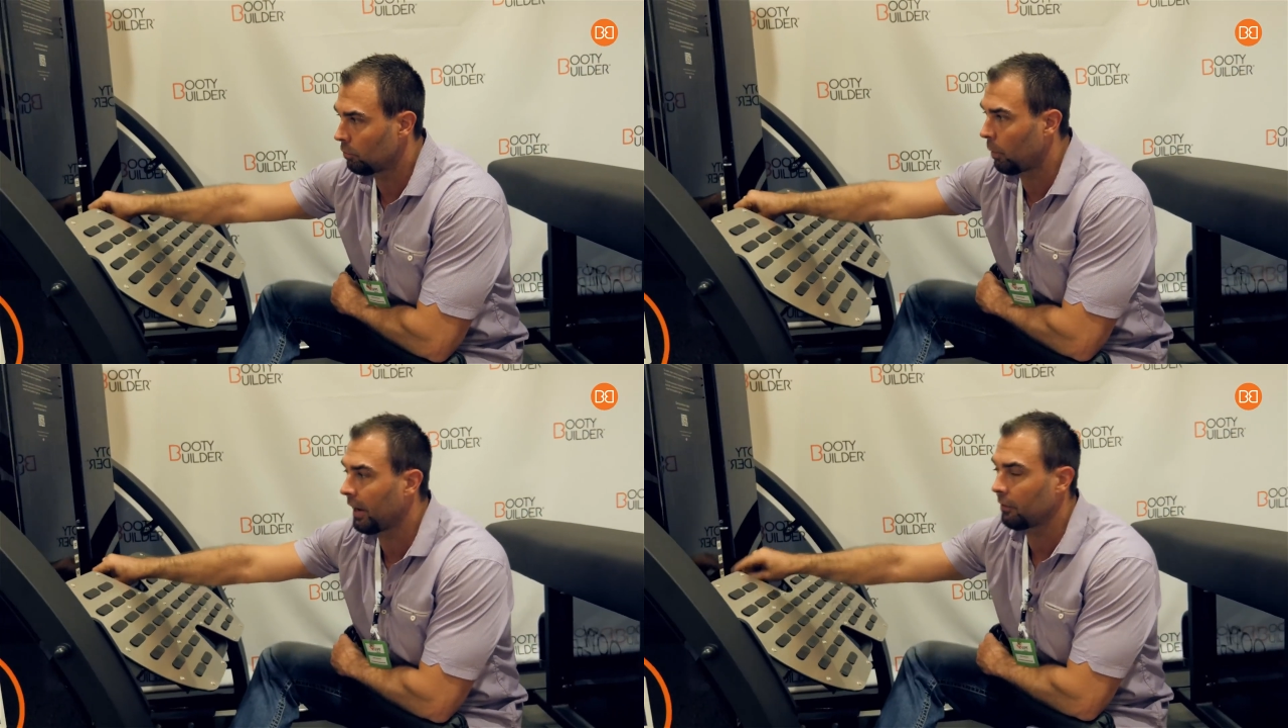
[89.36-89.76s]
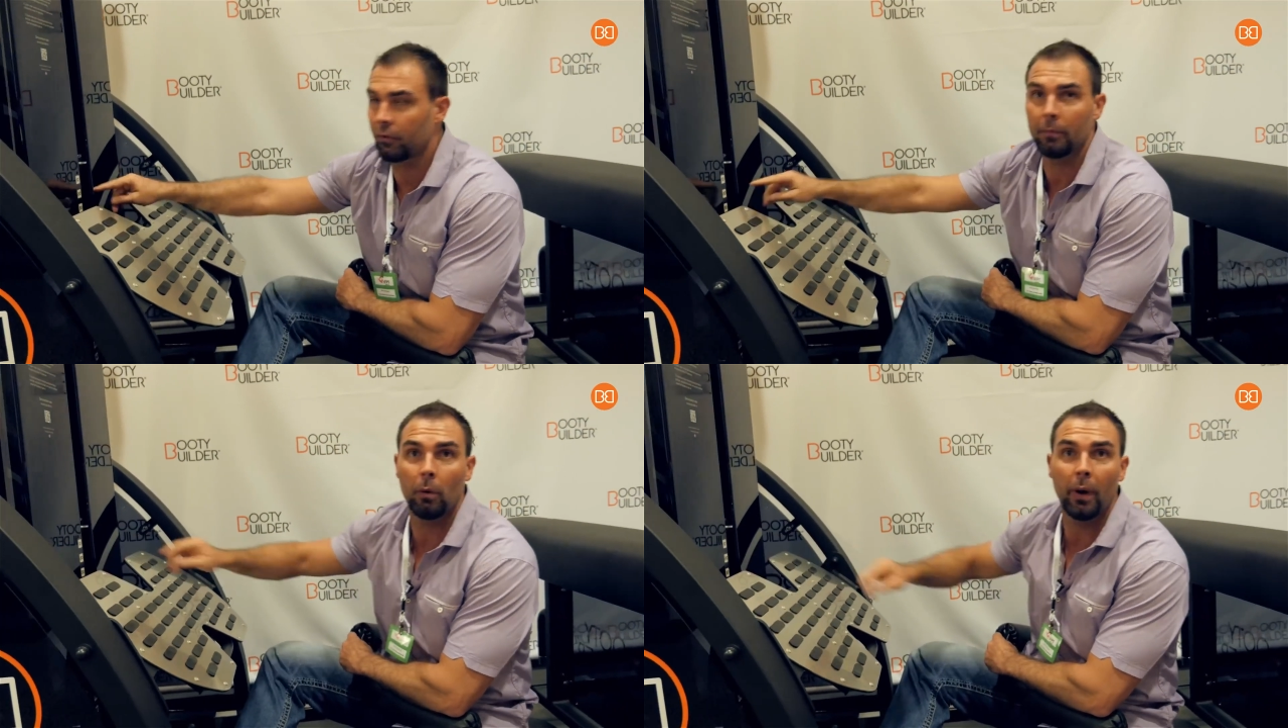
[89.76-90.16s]
weight
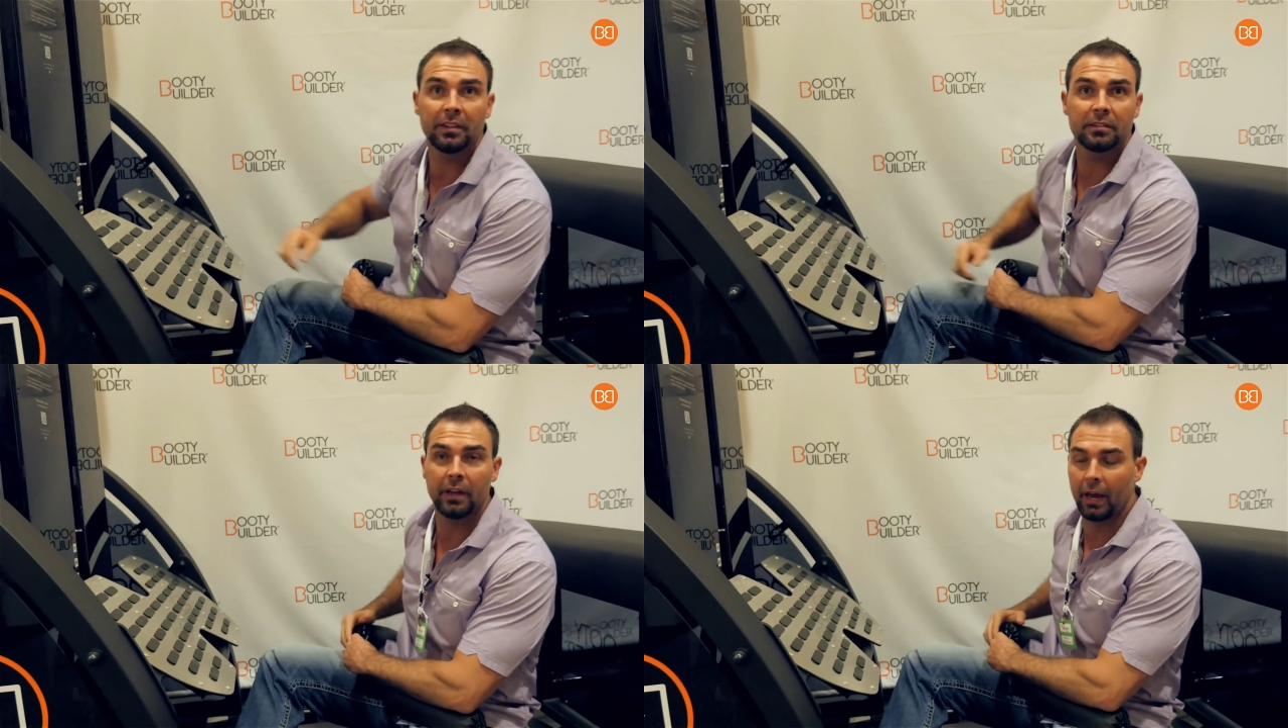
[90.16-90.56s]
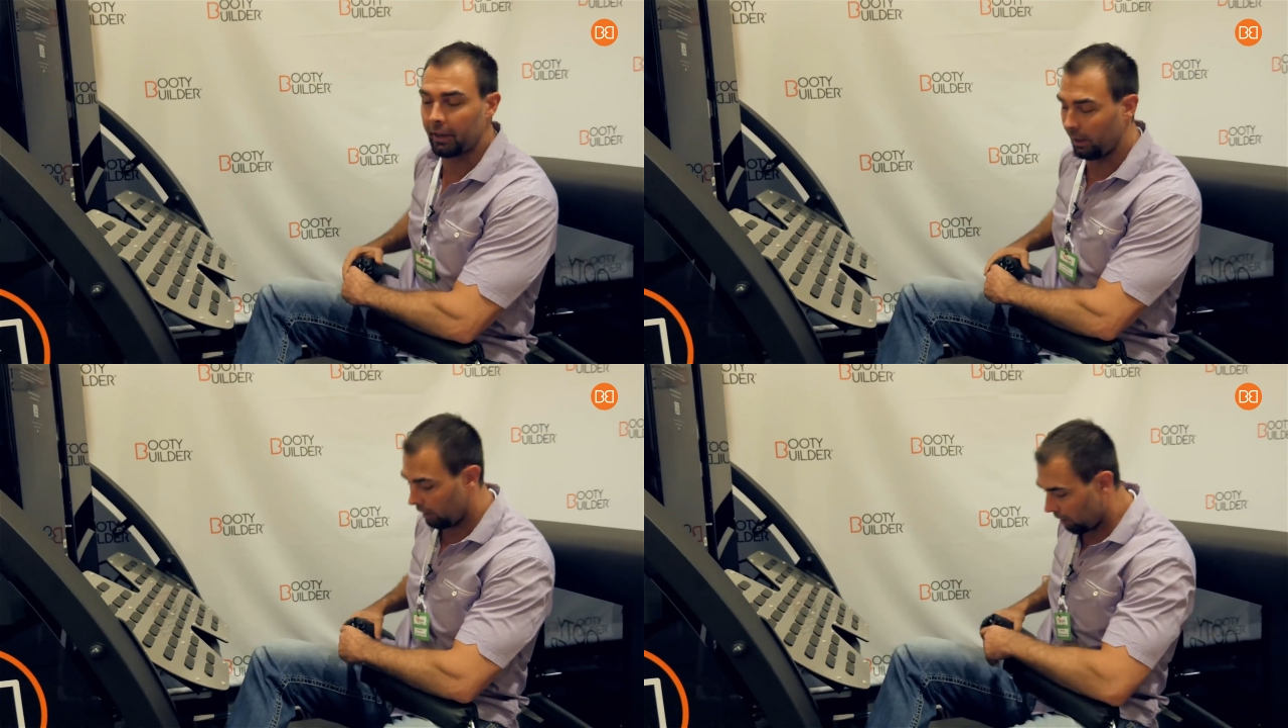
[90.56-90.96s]
from the weight
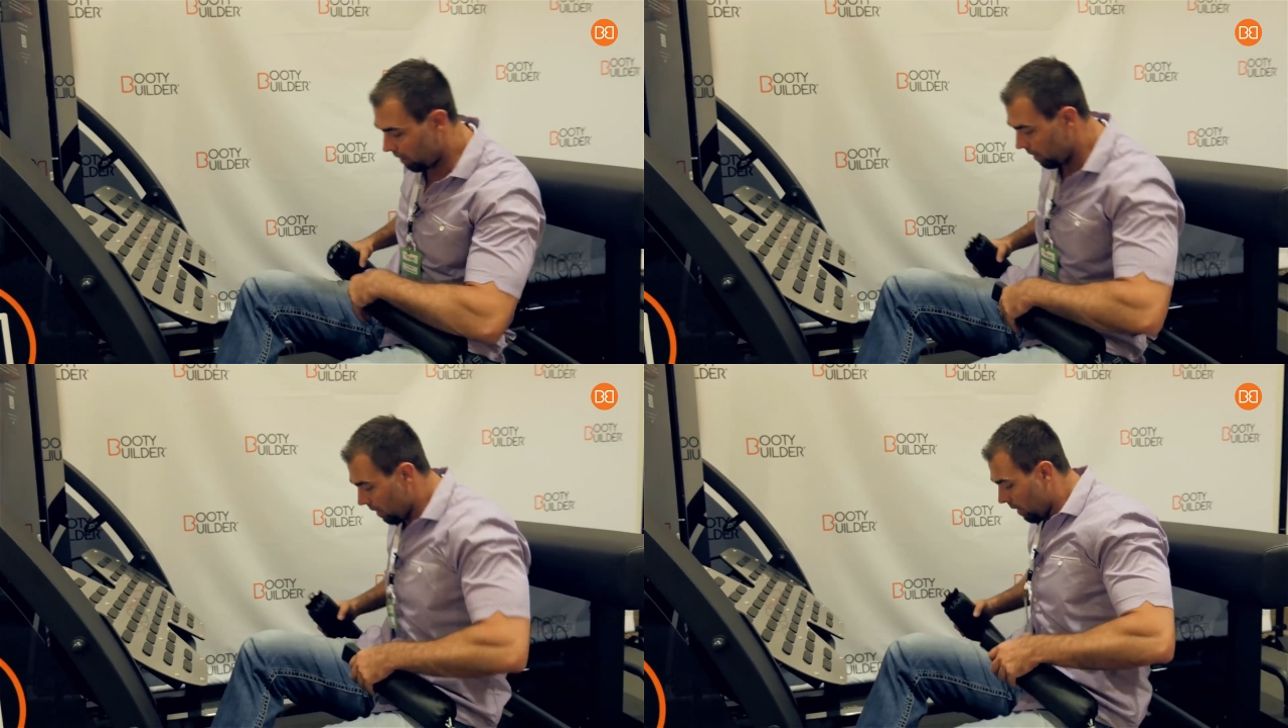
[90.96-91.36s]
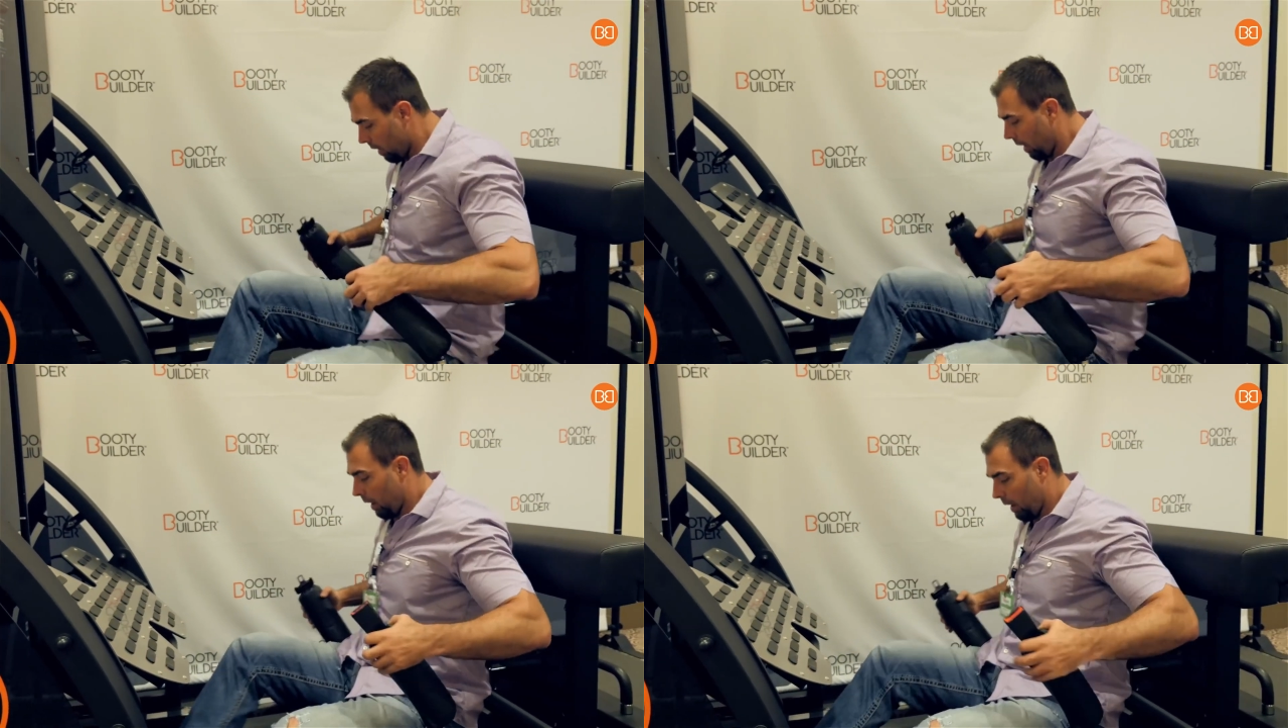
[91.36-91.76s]
stack here.
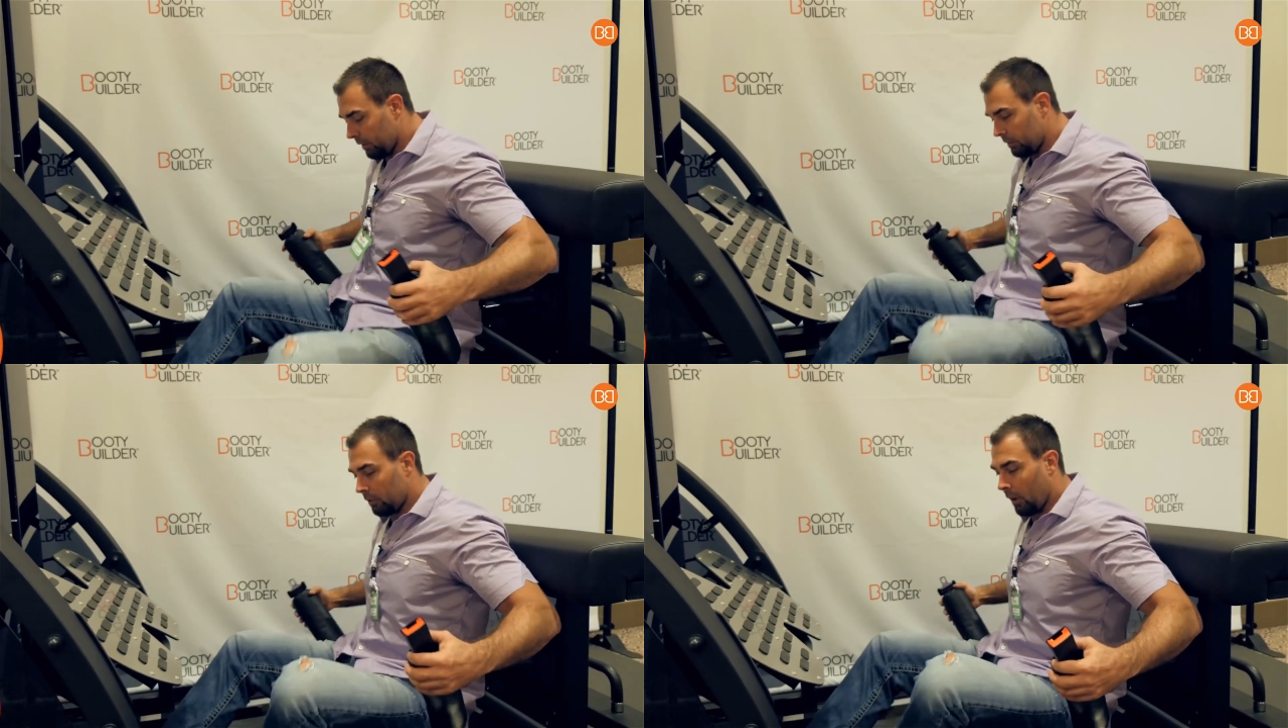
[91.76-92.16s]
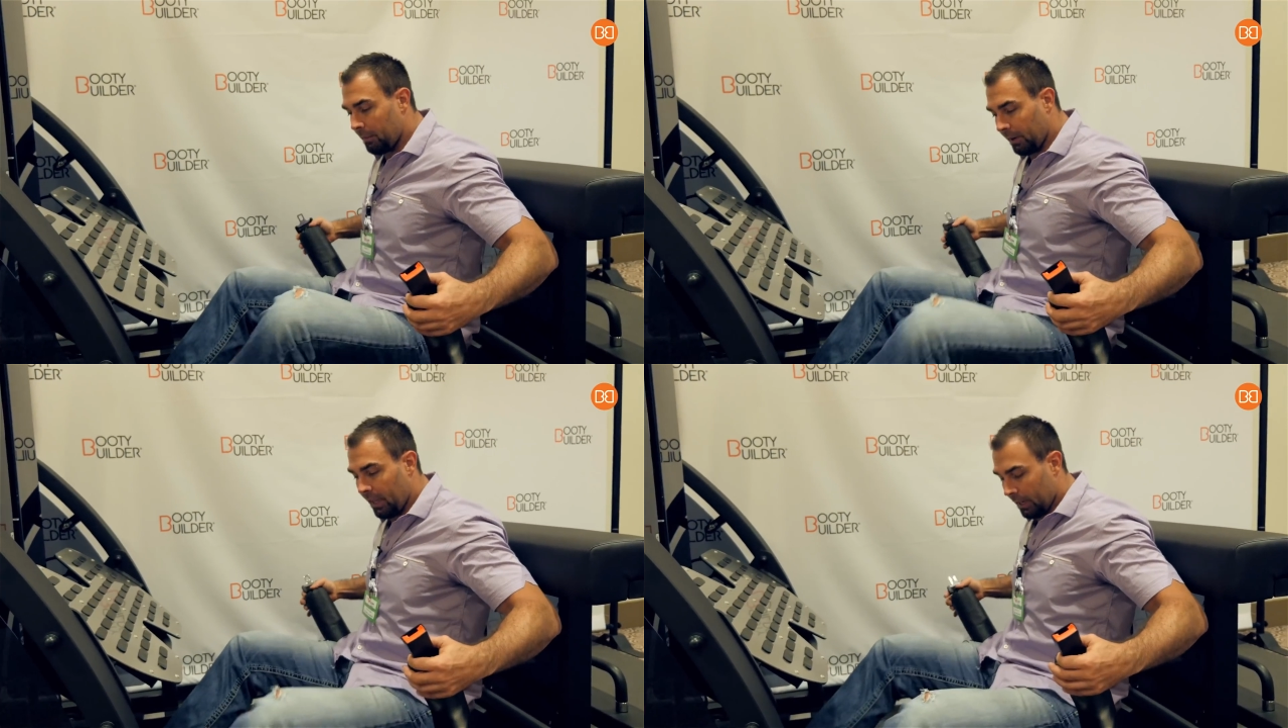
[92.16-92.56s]
So I'm
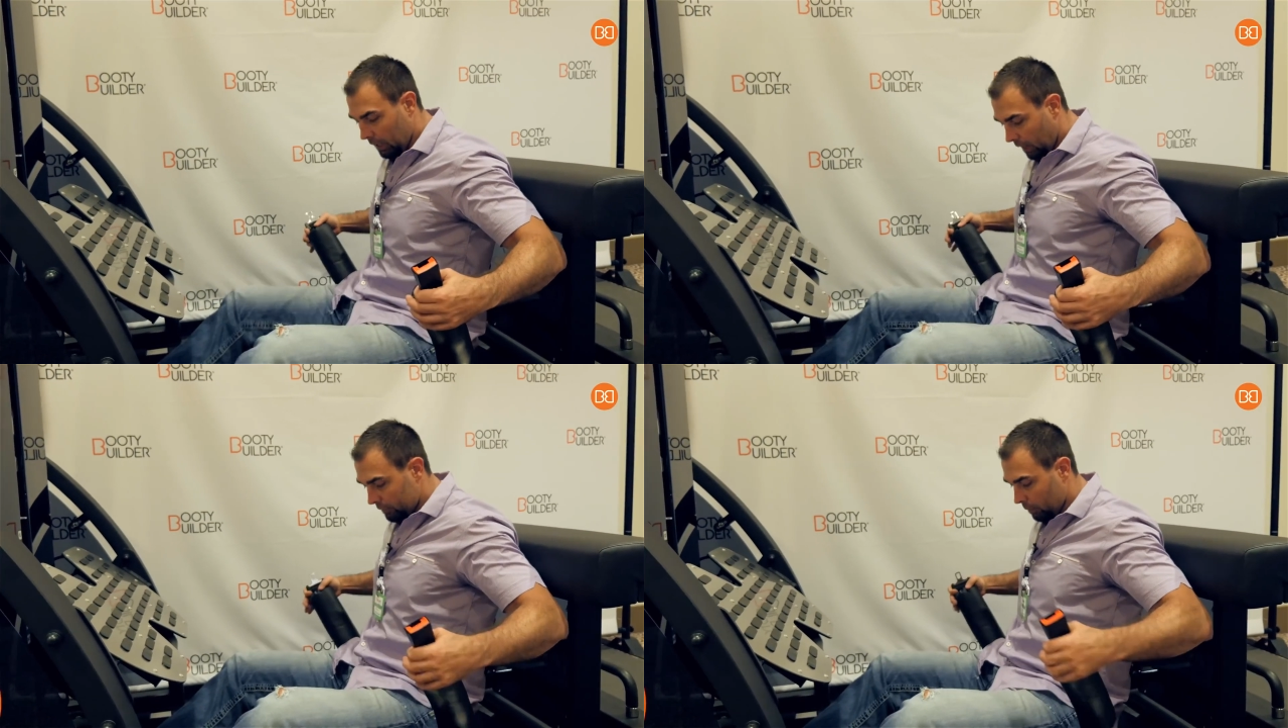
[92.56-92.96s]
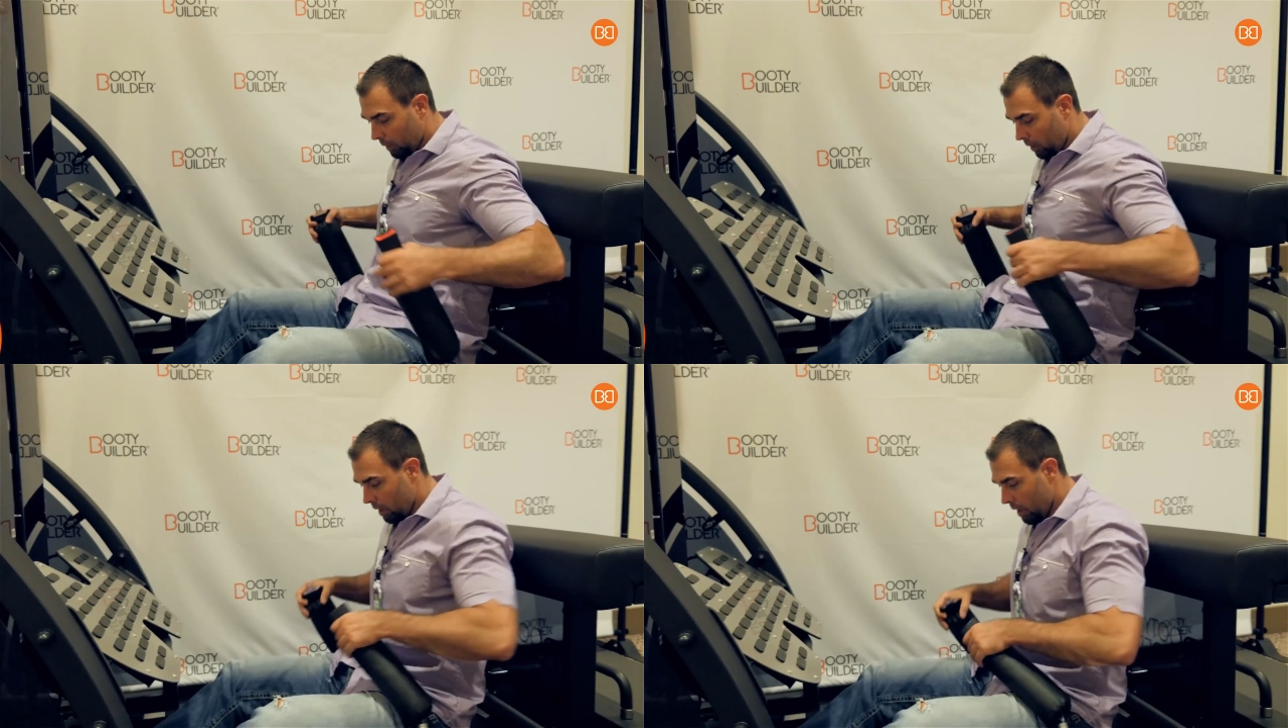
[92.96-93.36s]
gonna get
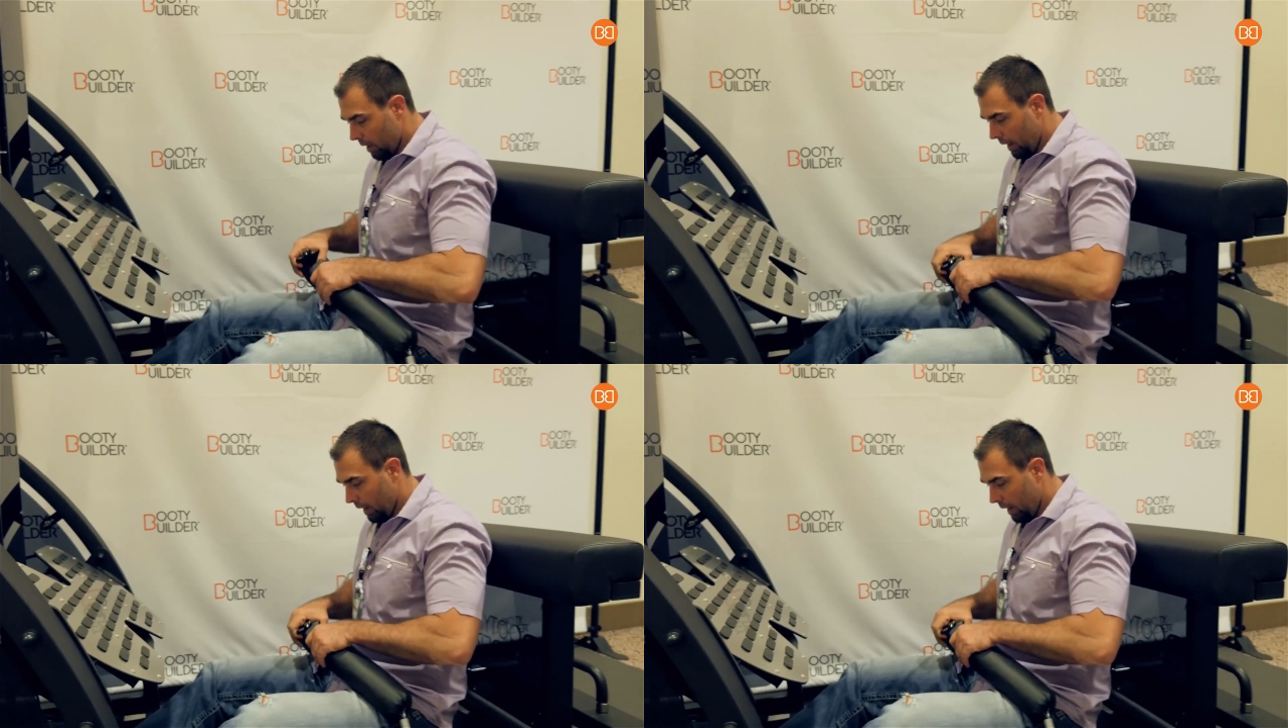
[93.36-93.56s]
comfortable.